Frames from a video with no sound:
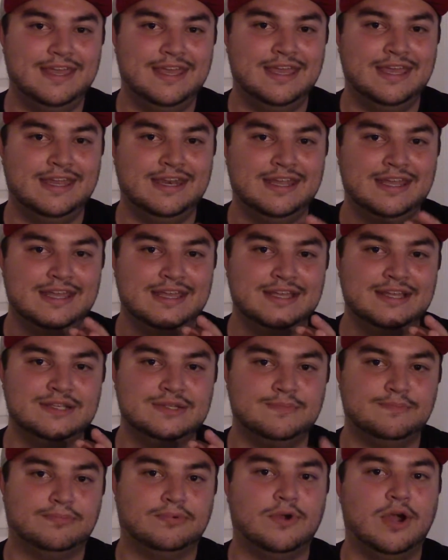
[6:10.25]
it
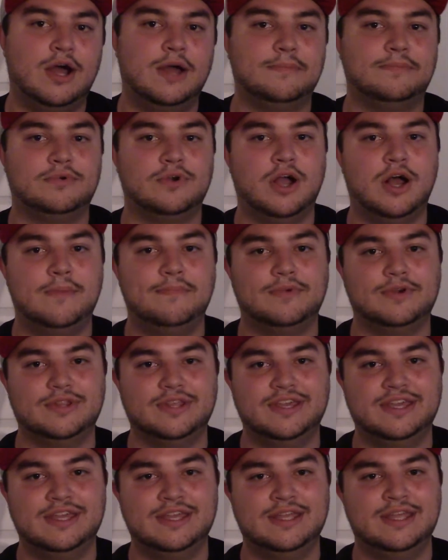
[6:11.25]
is brought
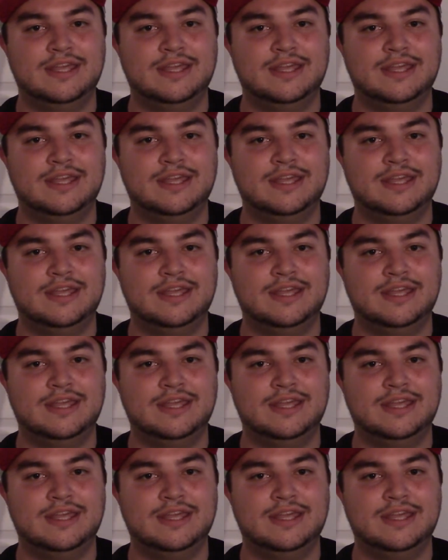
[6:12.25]
properly.